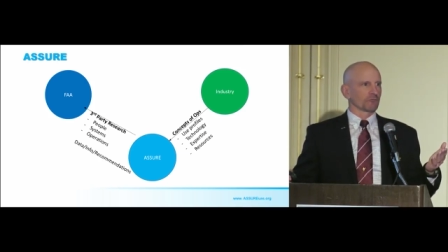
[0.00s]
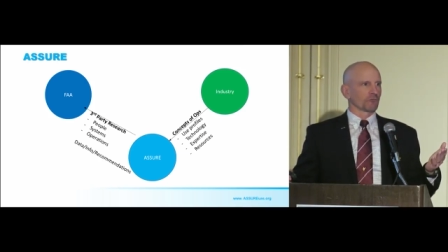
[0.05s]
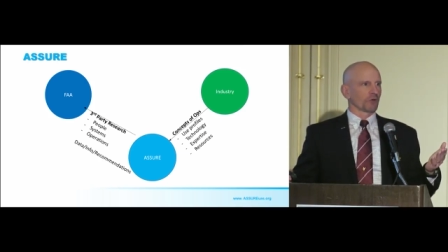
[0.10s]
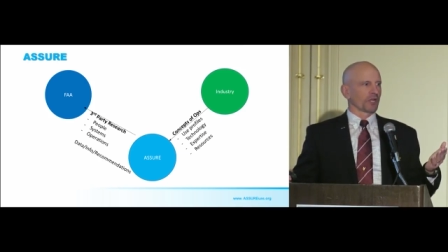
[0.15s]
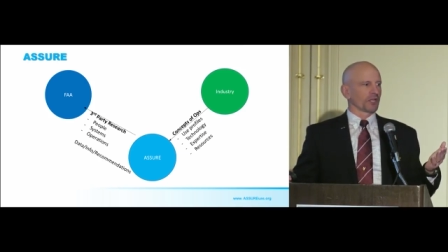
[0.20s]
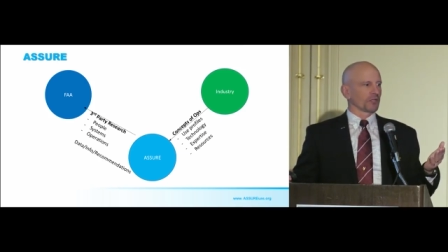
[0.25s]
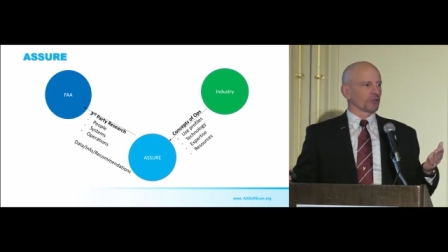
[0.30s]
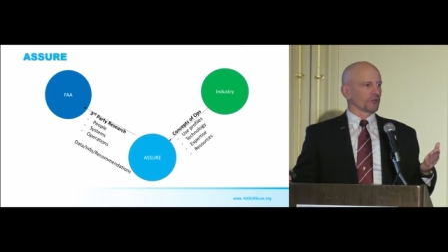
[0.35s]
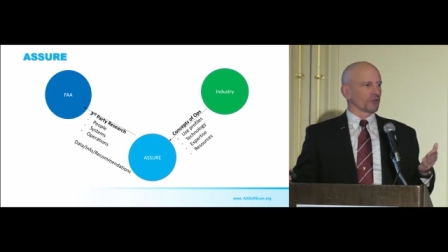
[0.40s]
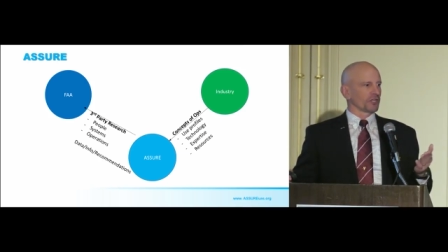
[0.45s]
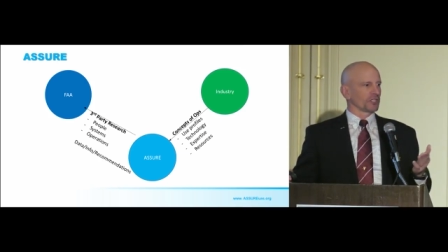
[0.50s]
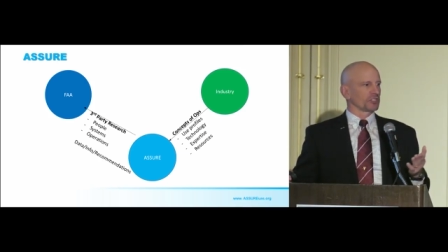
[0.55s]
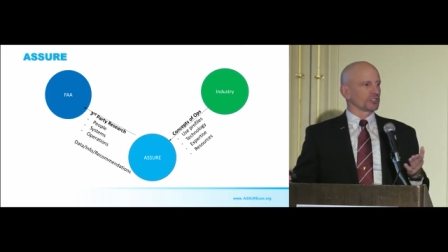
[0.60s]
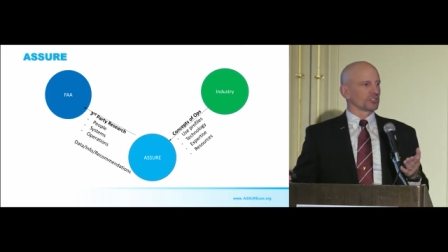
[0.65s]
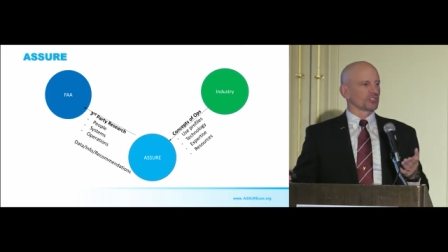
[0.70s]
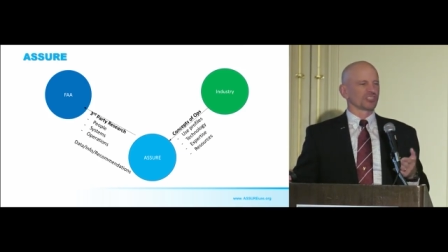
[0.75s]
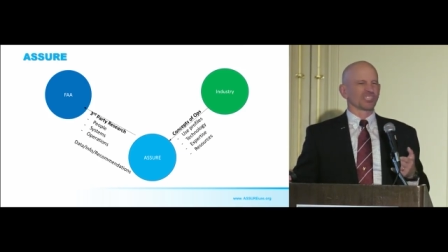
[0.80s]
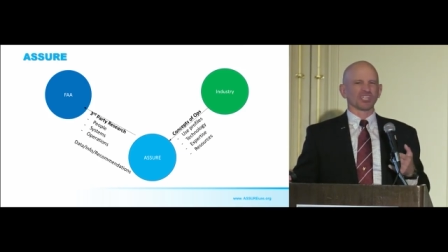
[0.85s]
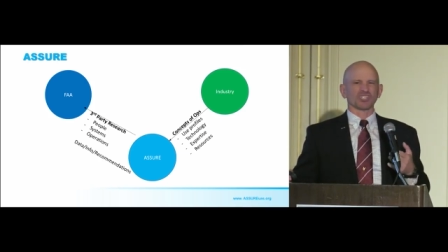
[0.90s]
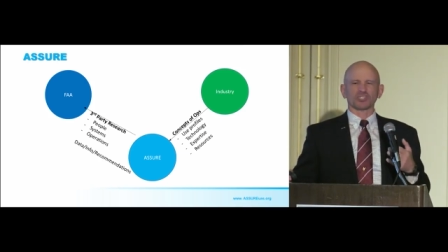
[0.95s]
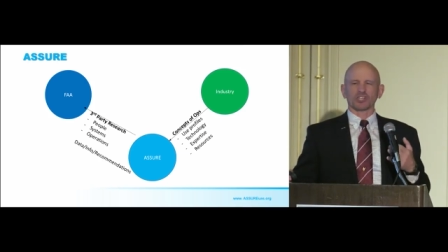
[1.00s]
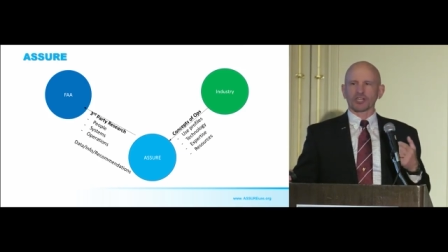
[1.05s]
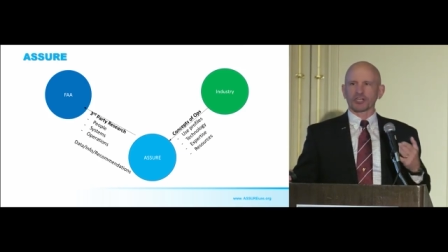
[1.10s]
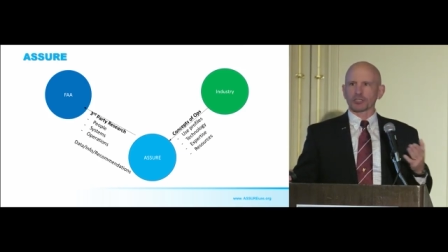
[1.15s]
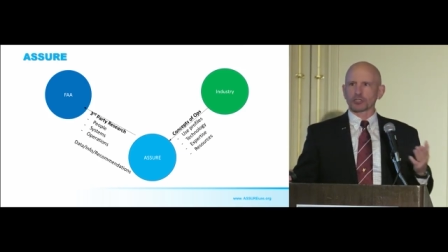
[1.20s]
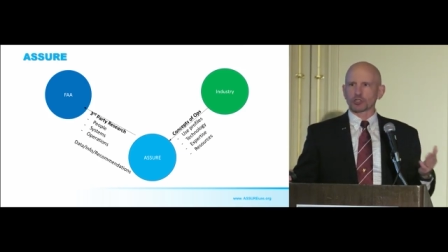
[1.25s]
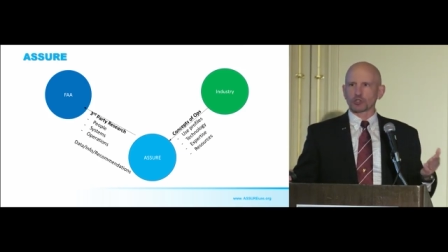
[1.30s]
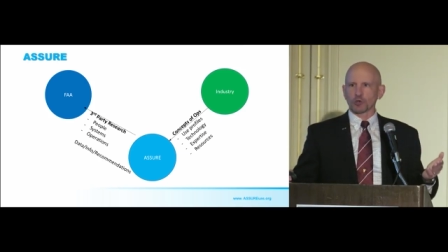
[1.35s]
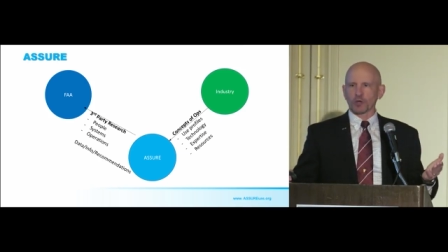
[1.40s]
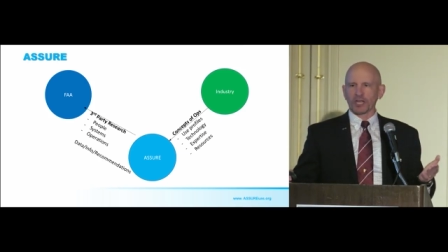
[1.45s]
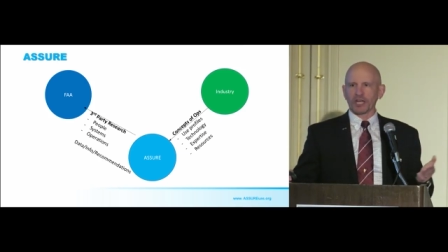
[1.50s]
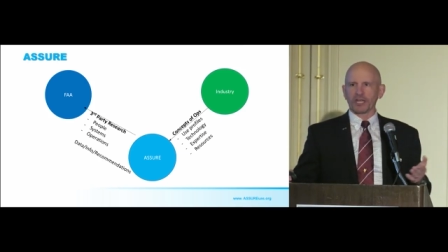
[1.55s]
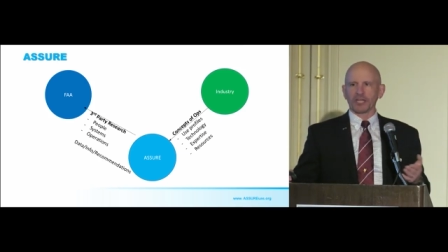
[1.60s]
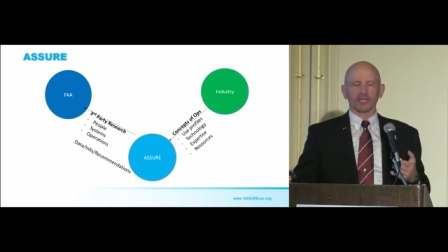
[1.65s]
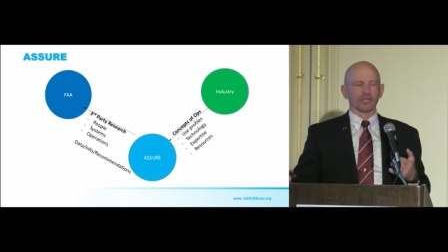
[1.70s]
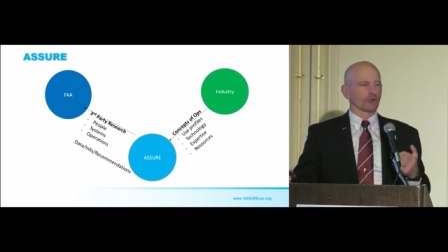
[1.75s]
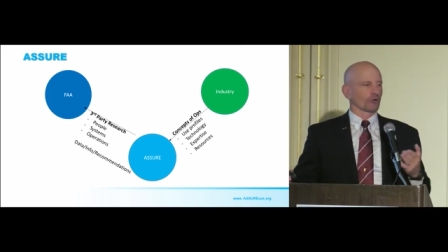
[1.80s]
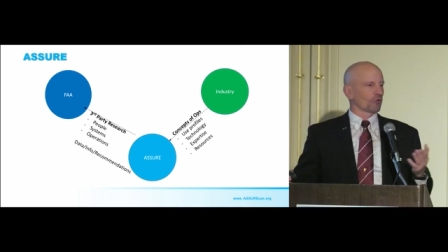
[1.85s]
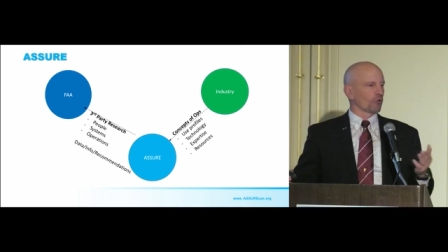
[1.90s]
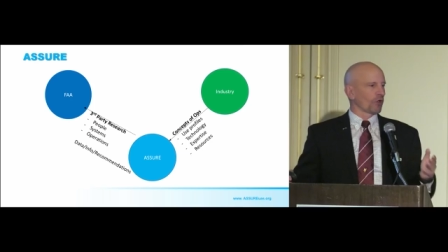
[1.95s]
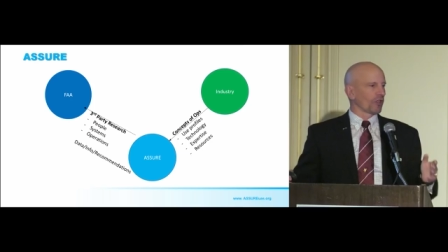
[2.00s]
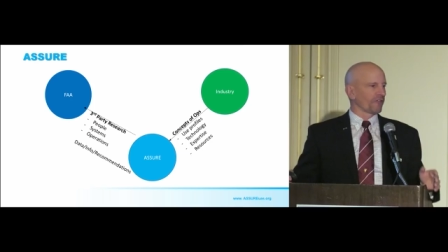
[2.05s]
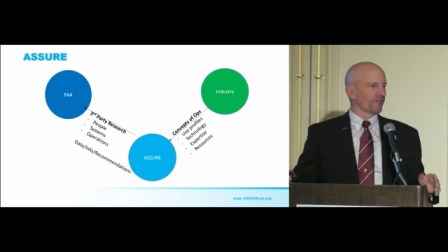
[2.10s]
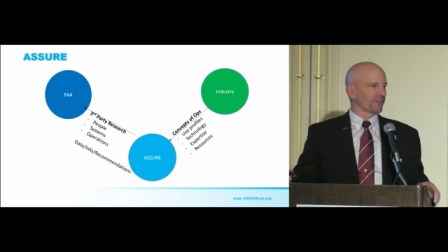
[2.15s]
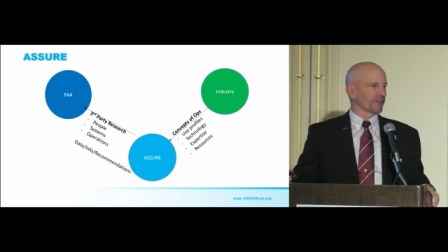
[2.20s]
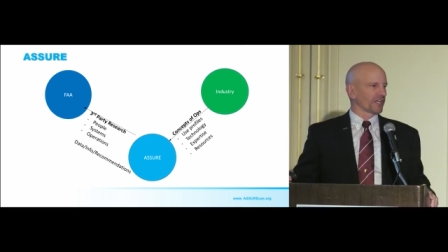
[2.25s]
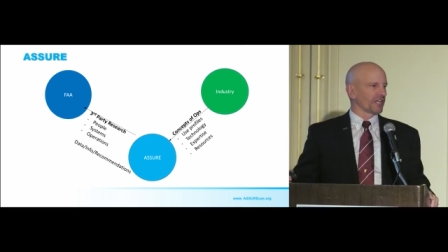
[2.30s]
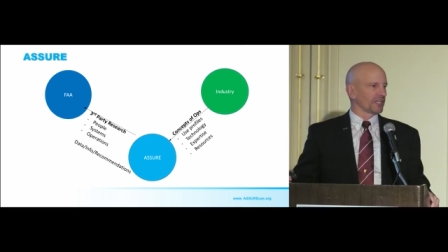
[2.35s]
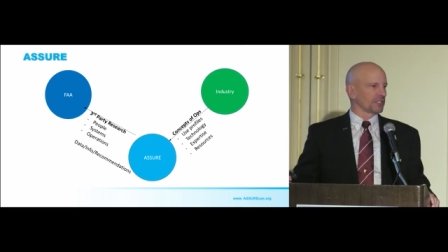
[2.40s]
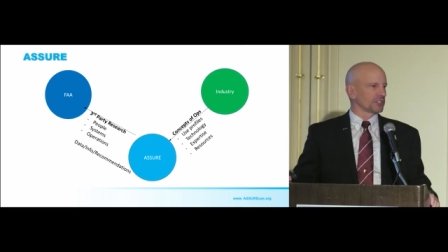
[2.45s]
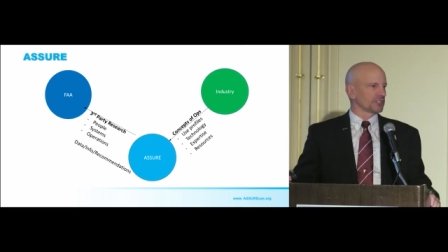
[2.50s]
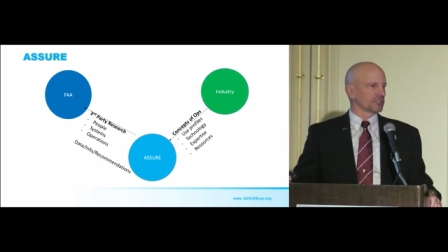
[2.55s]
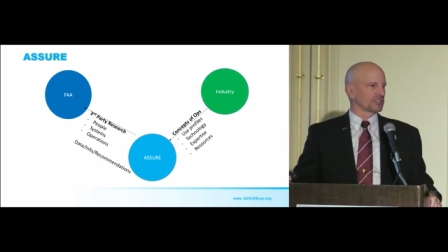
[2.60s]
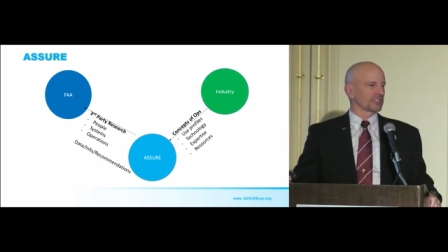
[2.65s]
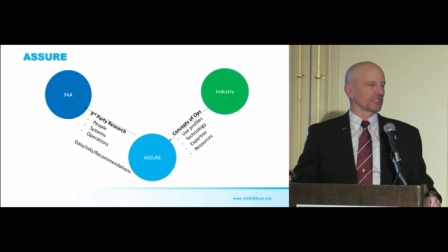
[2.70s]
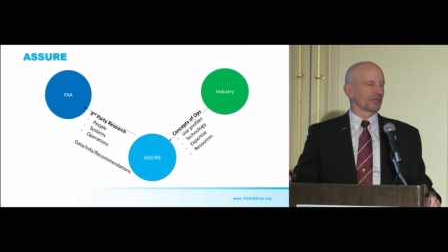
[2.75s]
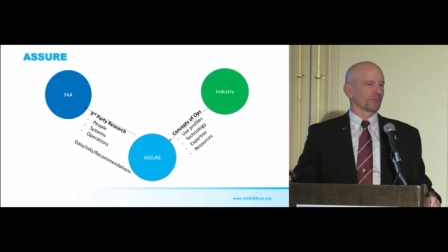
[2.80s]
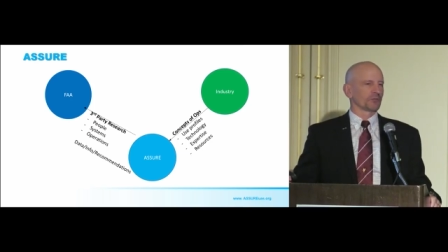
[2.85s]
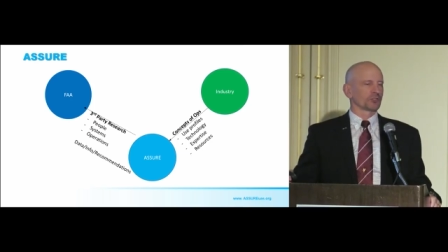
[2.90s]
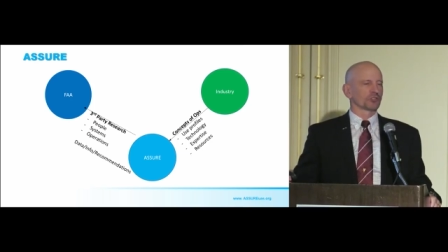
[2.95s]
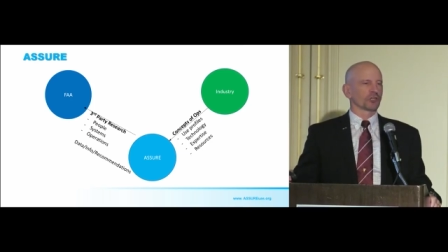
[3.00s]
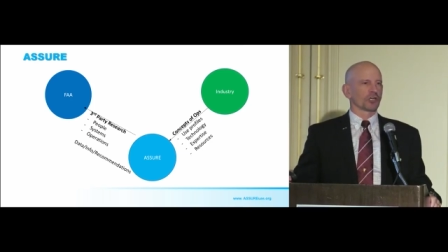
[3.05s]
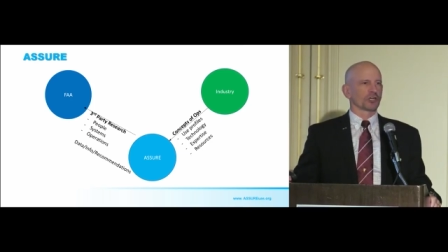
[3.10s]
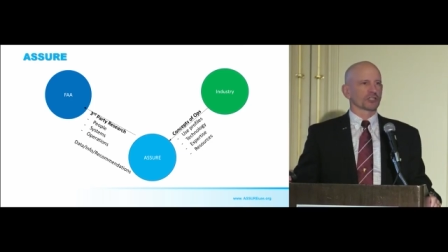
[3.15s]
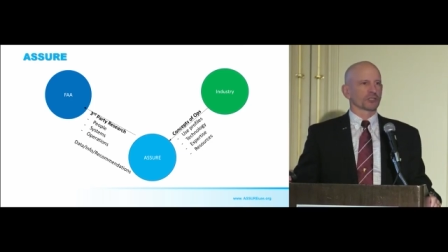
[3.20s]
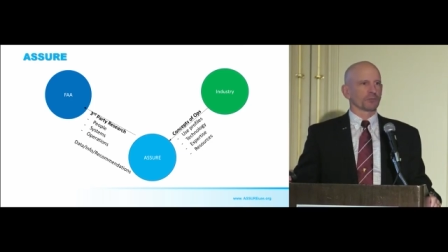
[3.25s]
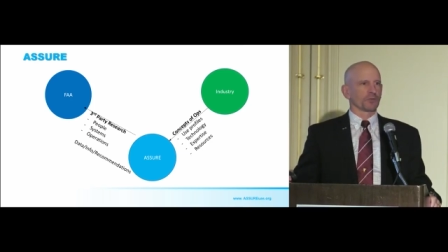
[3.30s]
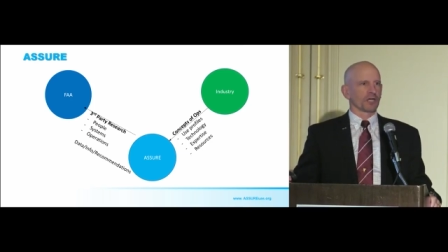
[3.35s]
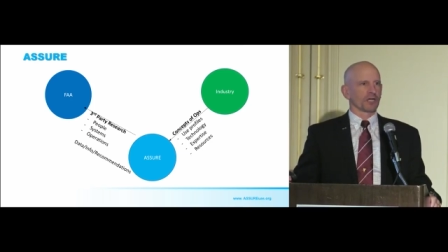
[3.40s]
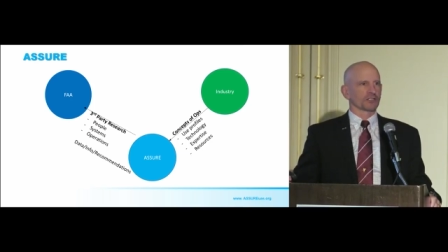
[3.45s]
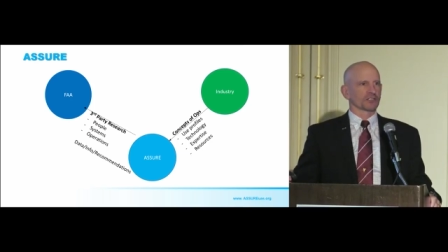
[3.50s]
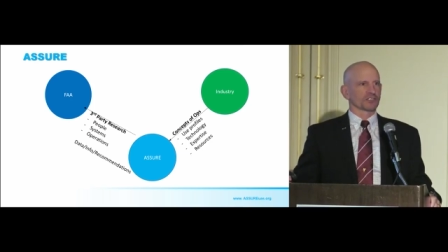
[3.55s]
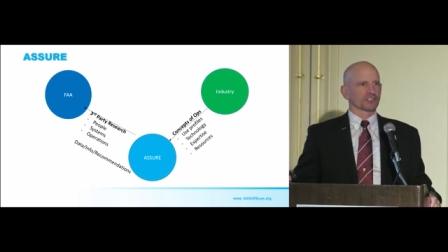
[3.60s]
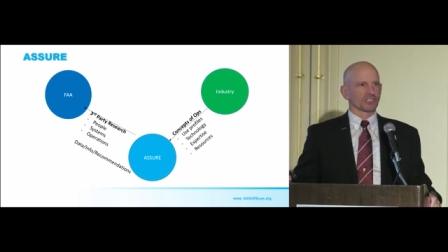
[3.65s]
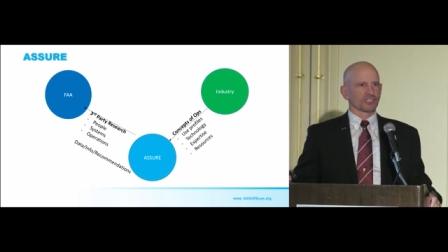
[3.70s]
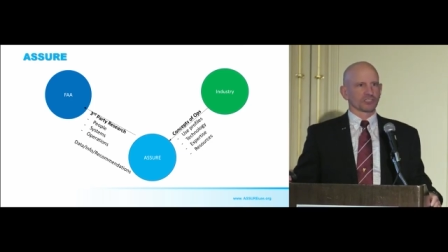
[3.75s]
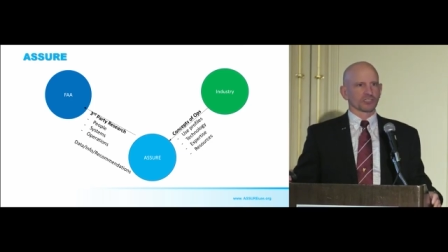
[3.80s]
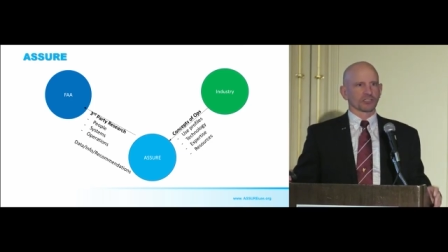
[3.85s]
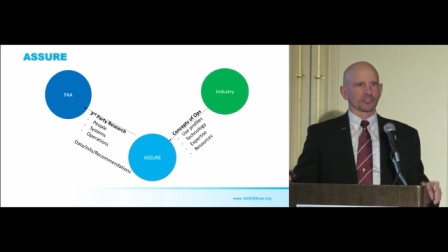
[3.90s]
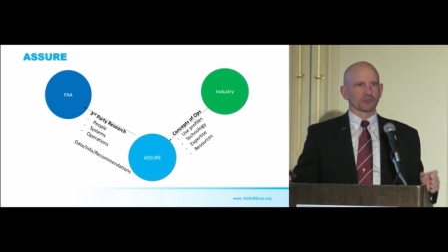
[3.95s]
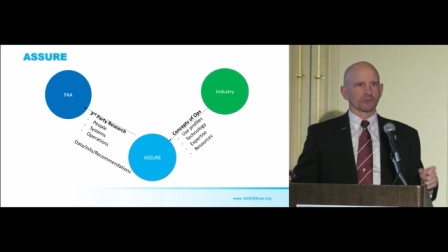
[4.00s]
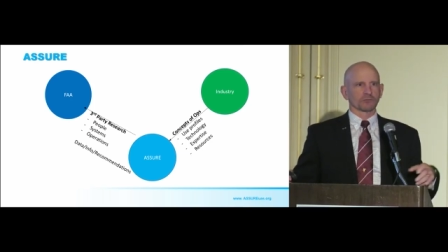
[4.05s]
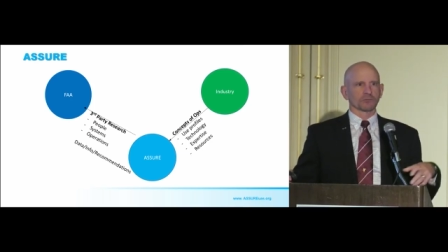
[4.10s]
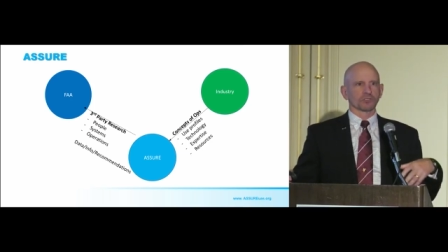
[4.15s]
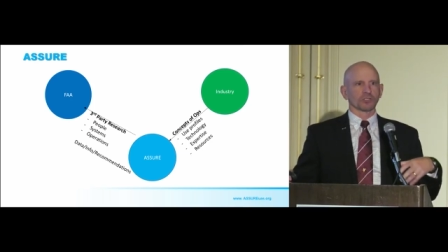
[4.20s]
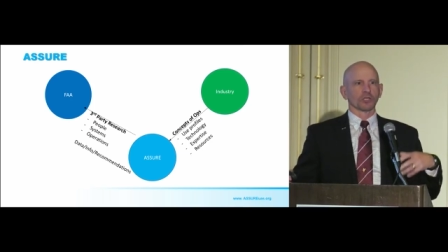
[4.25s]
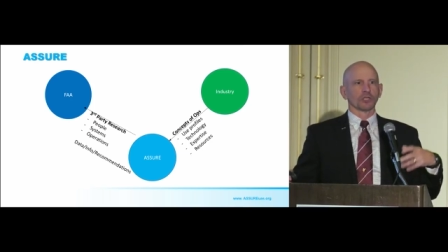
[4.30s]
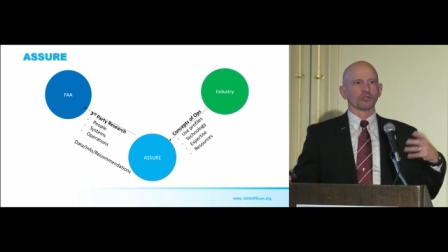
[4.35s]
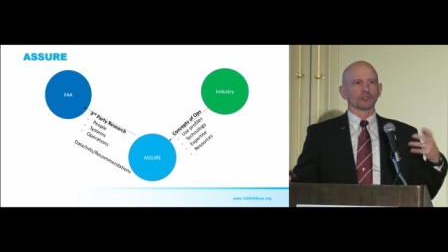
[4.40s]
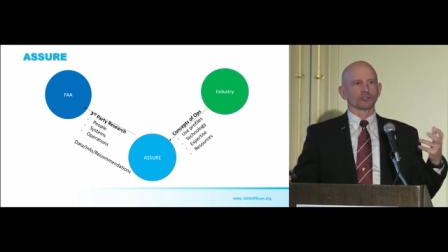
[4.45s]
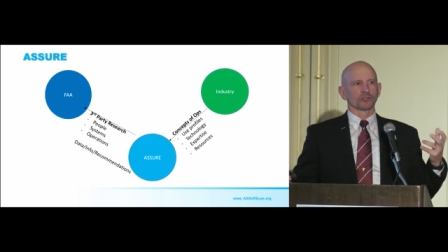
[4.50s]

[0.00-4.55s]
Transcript: regulations, that's like training and qualifications that have been talked about, systems,